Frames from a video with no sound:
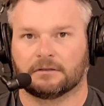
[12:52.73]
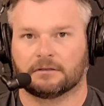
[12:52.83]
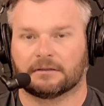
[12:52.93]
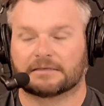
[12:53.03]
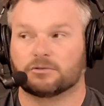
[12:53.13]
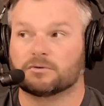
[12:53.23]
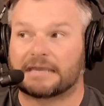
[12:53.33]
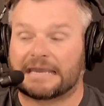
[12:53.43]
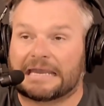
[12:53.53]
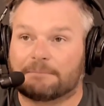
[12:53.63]
Like, you
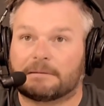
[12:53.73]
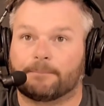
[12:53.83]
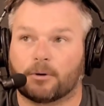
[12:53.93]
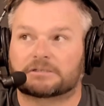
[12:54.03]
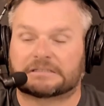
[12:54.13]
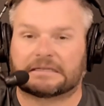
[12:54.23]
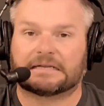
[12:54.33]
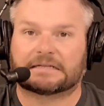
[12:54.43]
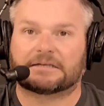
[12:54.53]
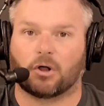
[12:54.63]
can't be booked
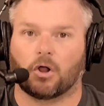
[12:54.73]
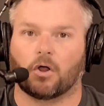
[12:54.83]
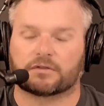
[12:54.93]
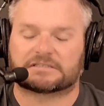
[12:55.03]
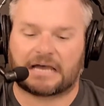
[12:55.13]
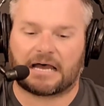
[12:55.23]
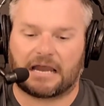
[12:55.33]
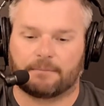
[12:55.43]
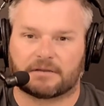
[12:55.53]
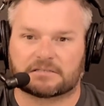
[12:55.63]
clinically all the
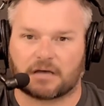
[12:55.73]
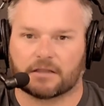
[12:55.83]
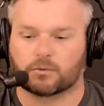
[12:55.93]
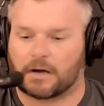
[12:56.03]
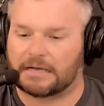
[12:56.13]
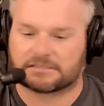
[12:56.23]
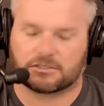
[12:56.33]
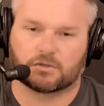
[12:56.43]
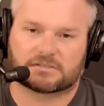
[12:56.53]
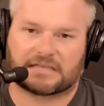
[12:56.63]
time because otherwise
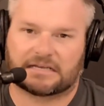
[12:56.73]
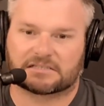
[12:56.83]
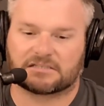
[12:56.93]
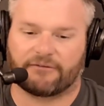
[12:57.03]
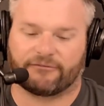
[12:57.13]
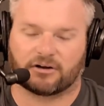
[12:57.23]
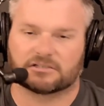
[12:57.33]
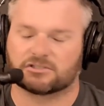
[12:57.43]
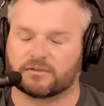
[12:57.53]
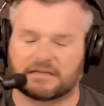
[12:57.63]
those things suffer. And
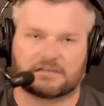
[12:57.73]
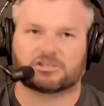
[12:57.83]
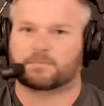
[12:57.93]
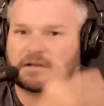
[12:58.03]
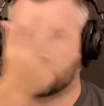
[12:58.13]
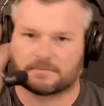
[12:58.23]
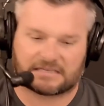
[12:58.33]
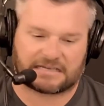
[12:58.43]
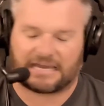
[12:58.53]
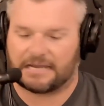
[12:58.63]
so then it just becomes
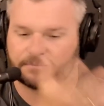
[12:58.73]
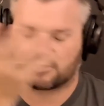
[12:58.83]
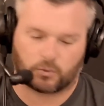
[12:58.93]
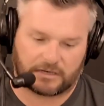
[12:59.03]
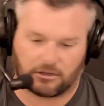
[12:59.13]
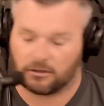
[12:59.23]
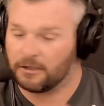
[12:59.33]
like a hamster wheel